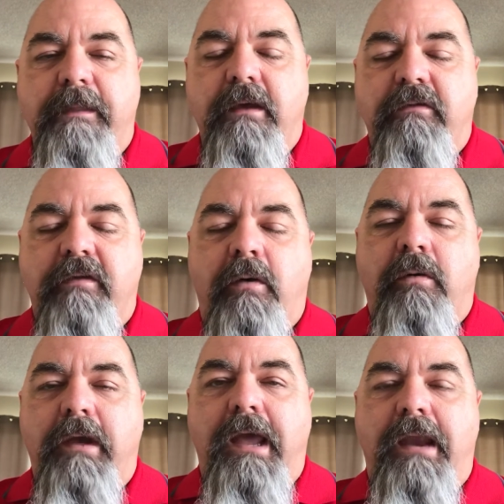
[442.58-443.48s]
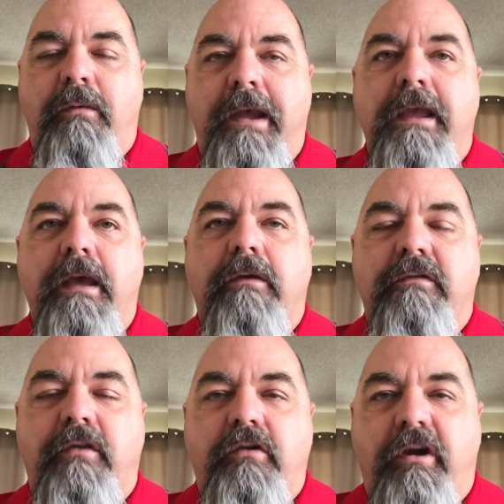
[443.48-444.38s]
So anyway,
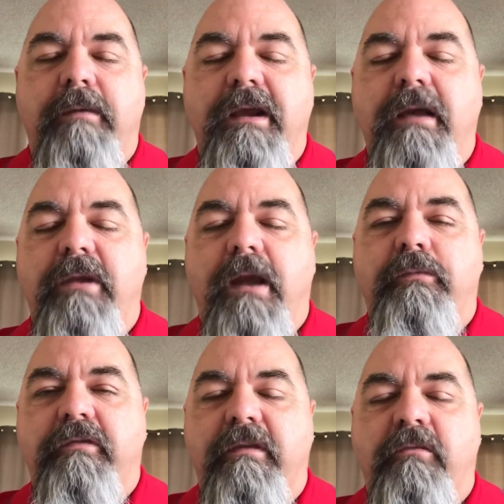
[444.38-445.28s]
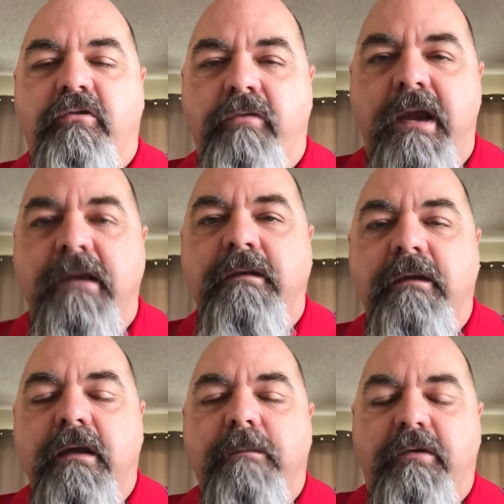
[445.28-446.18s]
so you're going to be coming up with some great
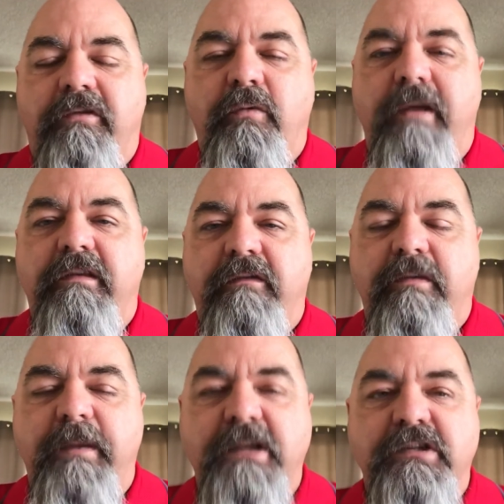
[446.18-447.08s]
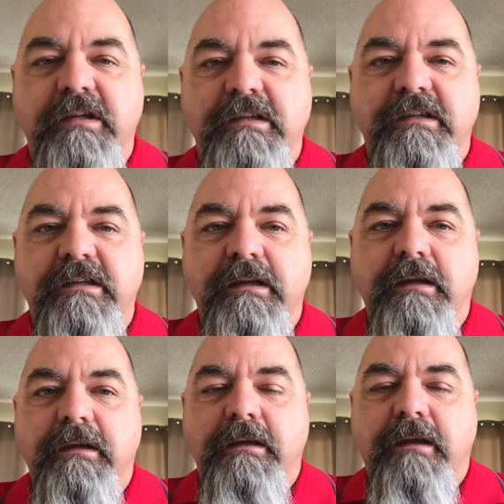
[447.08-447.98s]
persuasive speeches,
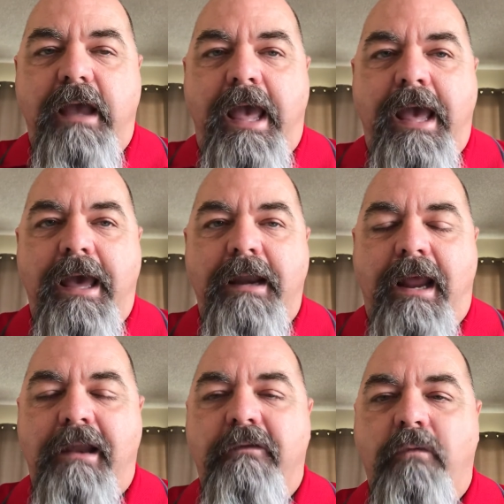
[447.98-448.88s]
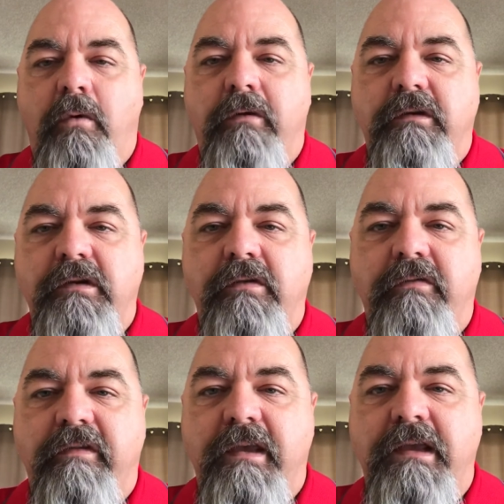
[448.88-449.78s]
and I look forward to
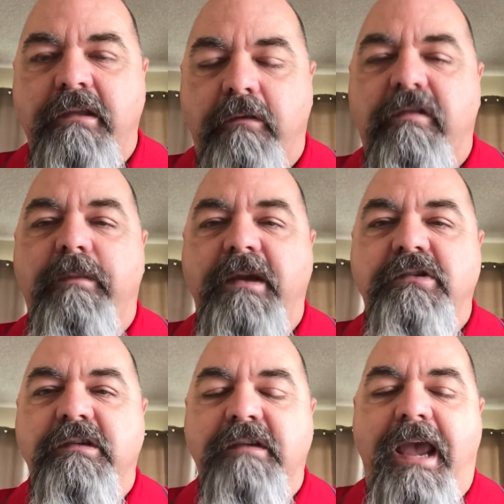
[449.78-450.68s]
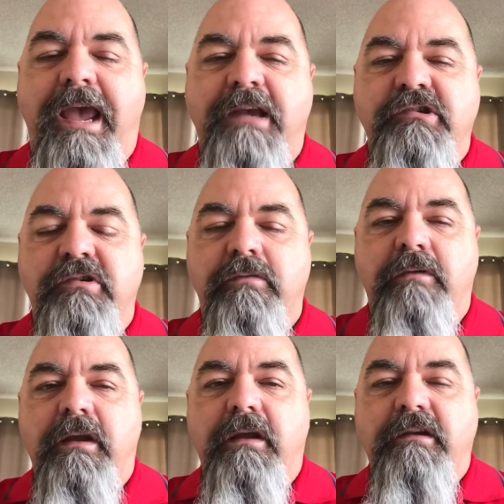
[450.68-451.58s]
seeing those speeches as you
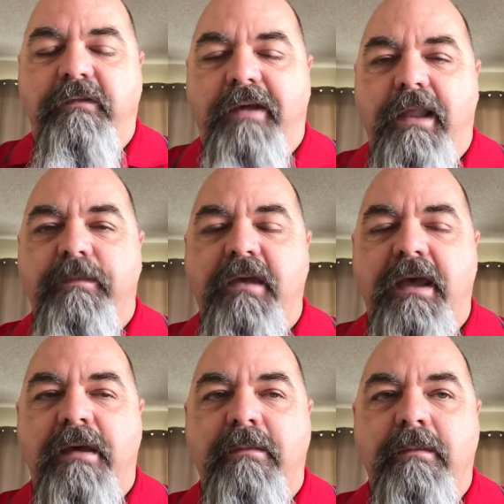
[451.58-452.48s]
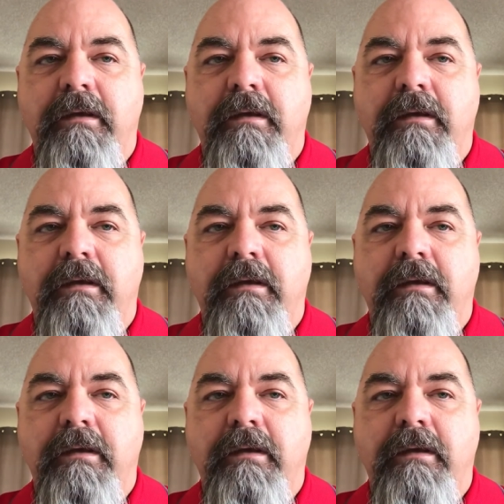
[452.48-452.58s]
develop them,